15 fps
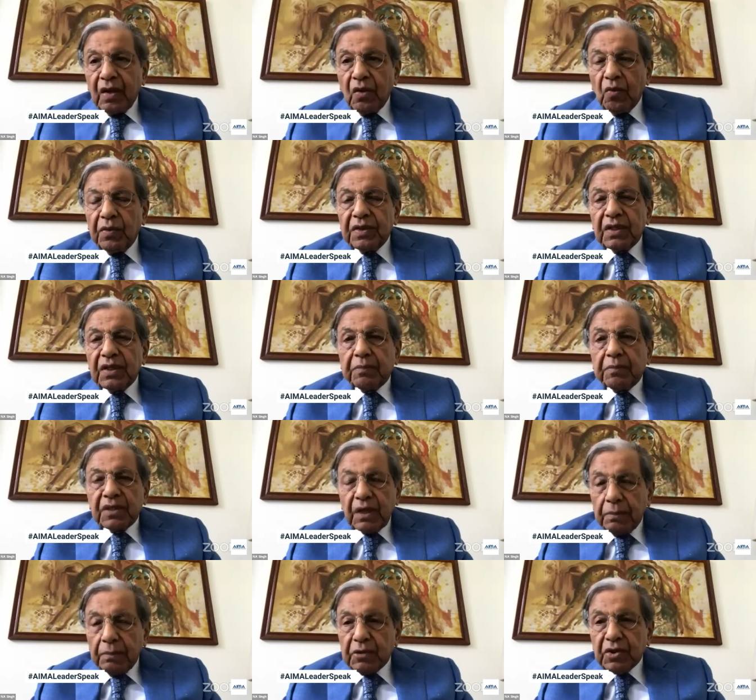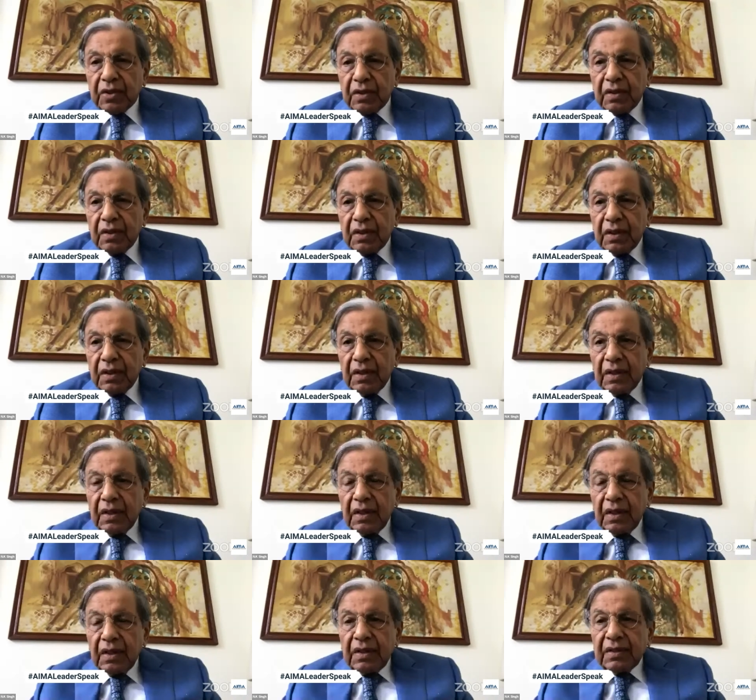with the presumption
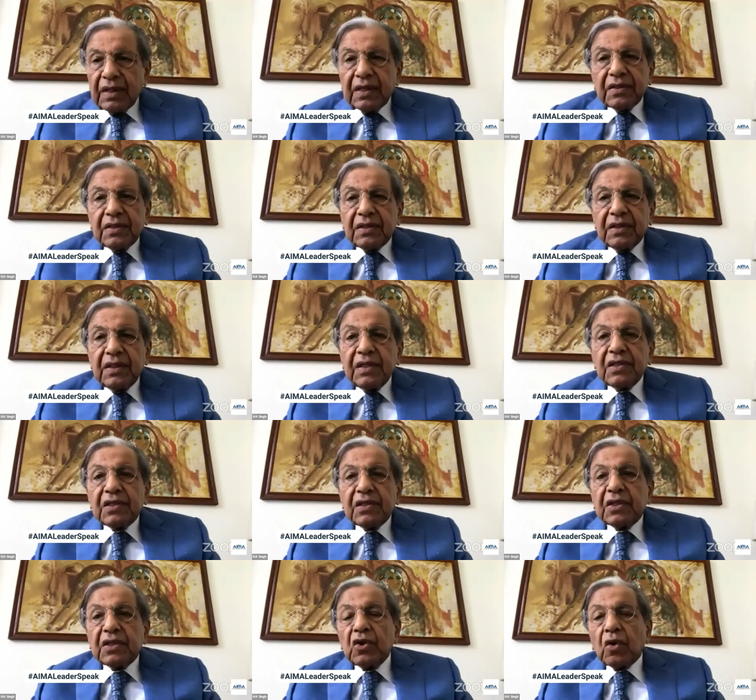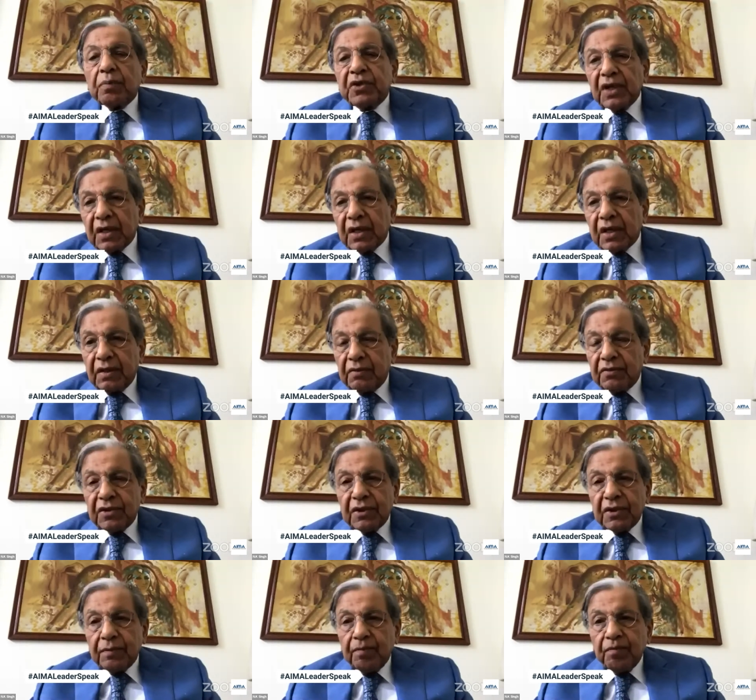that these three
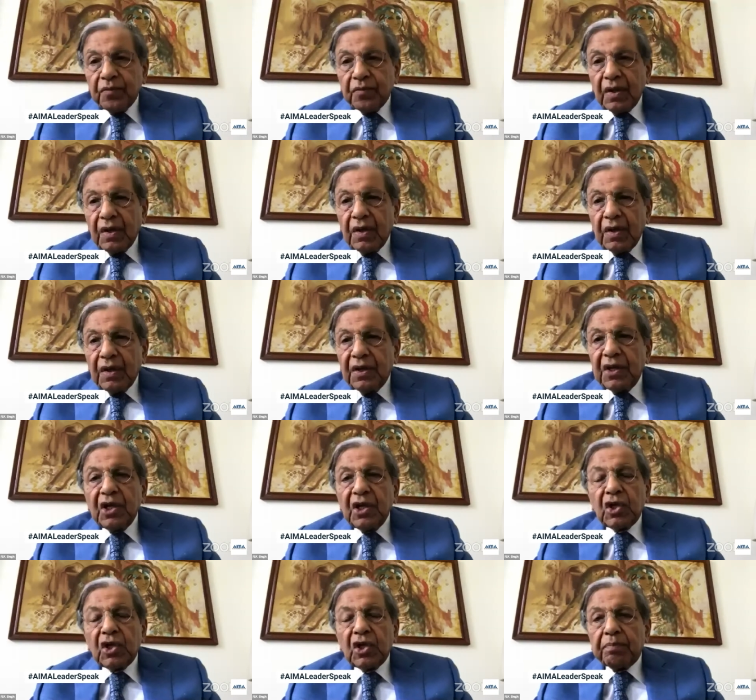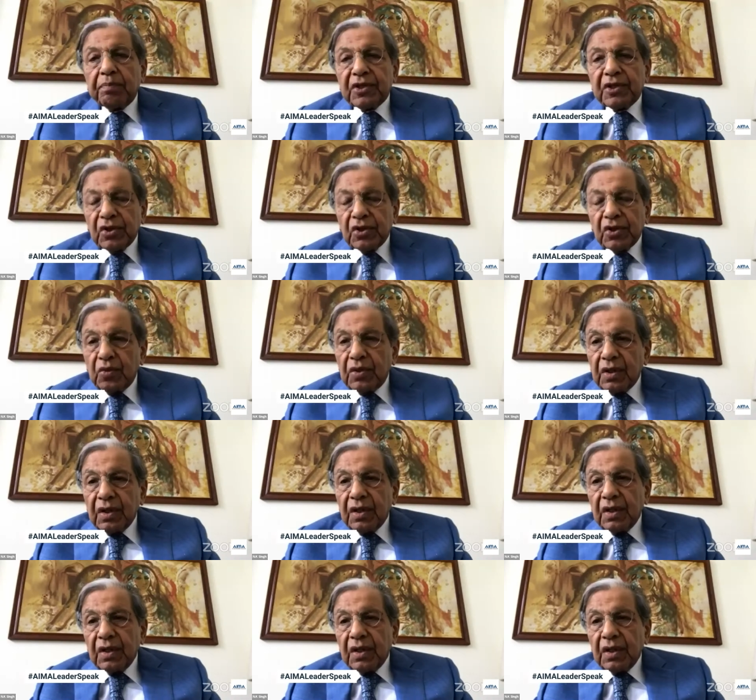objectives need to be pursued
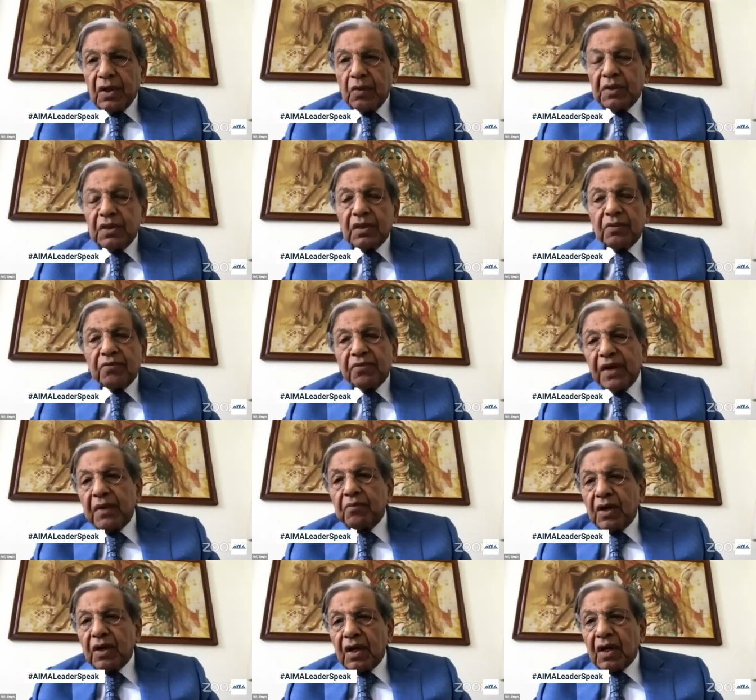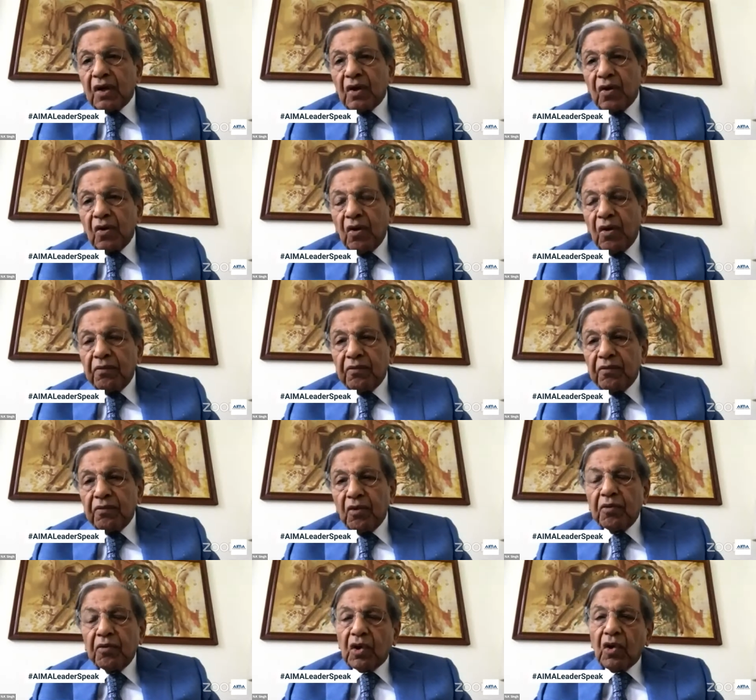within the framework of
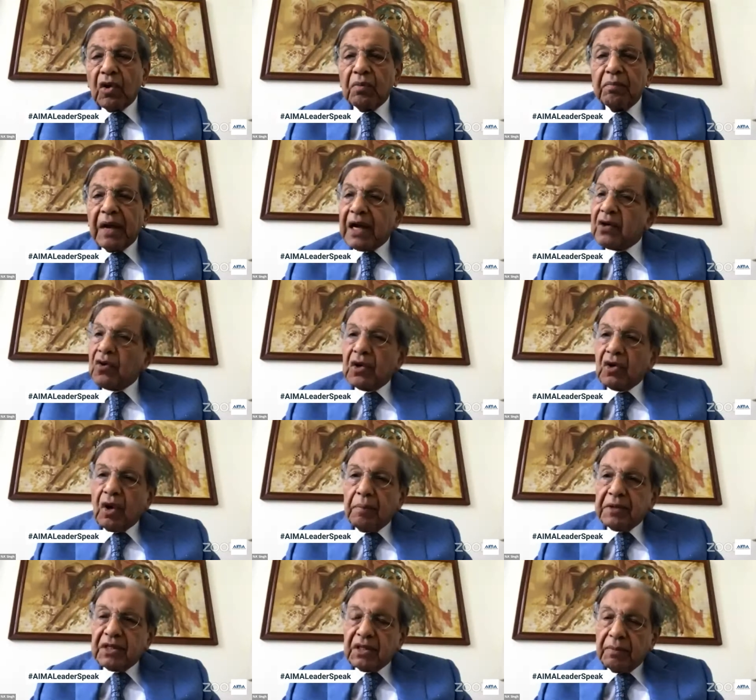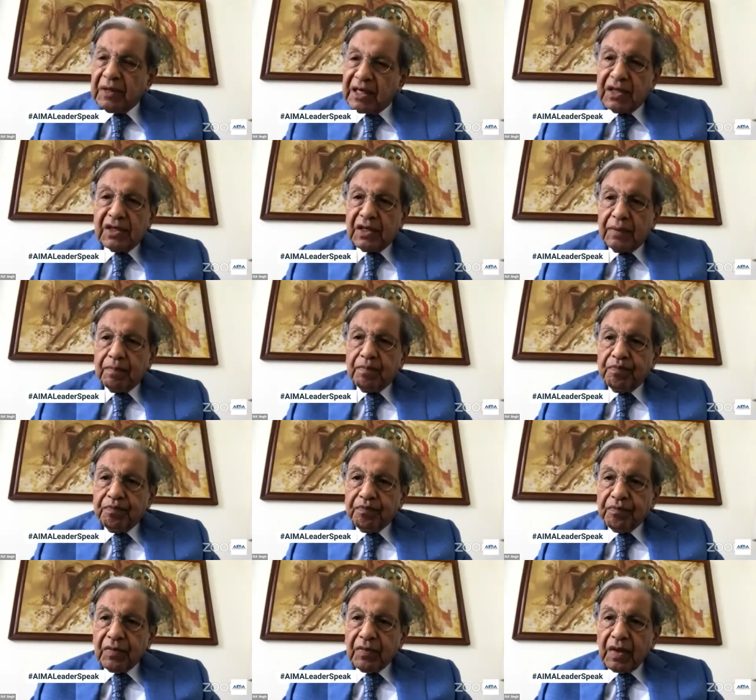overall macroeconomic stability.
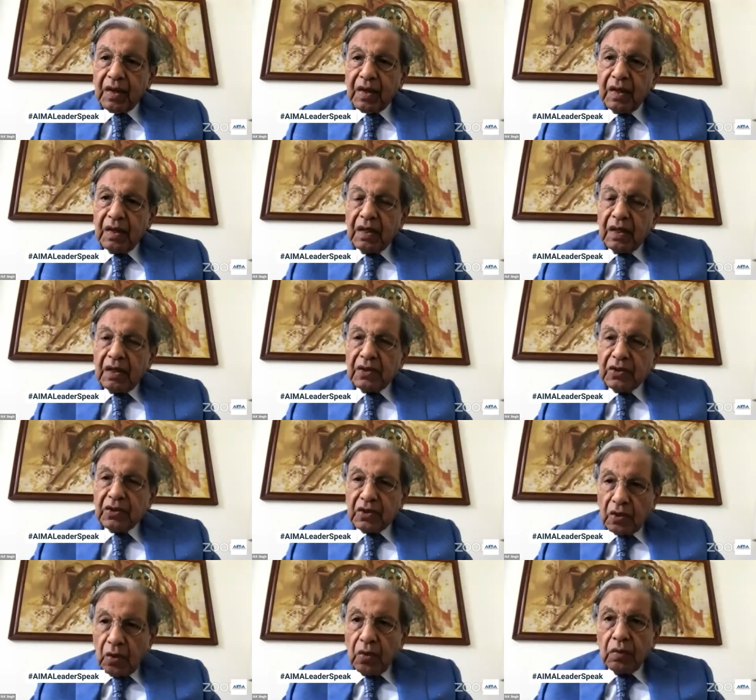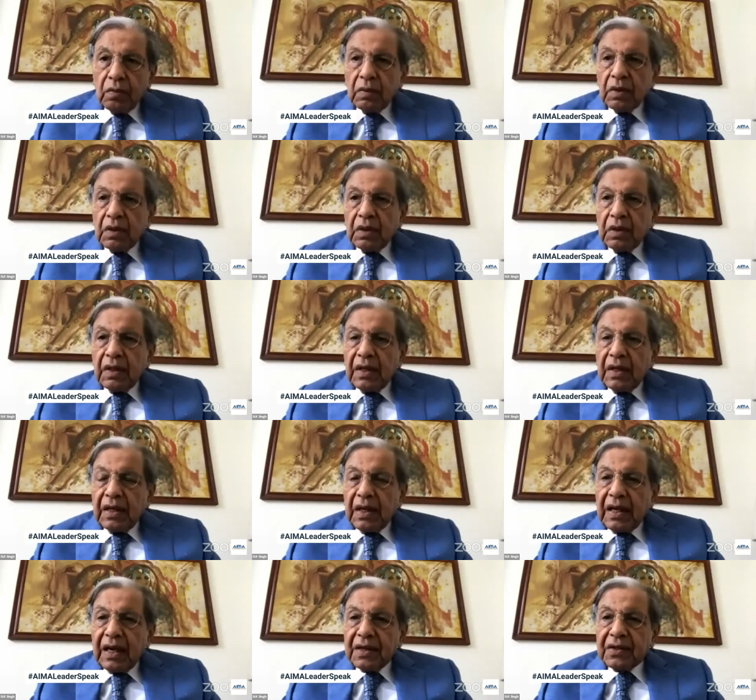So,
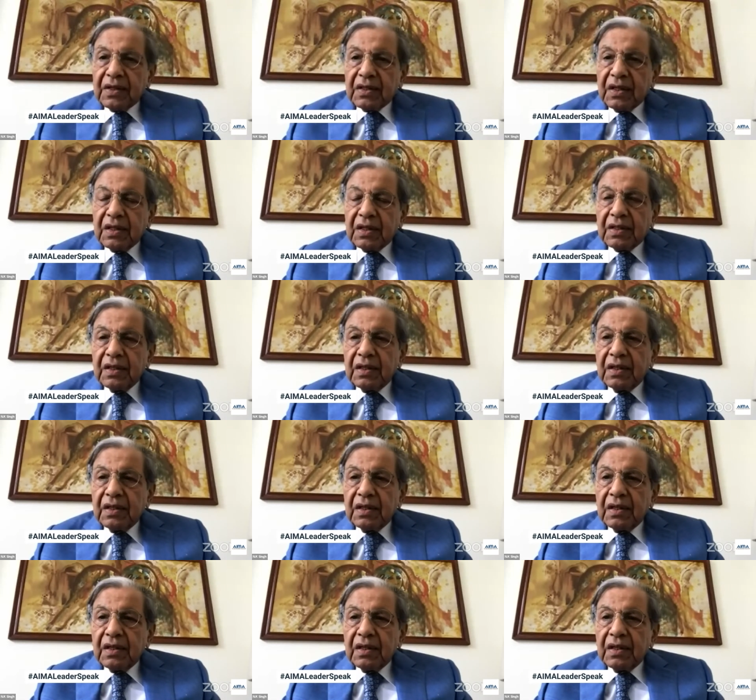at a certain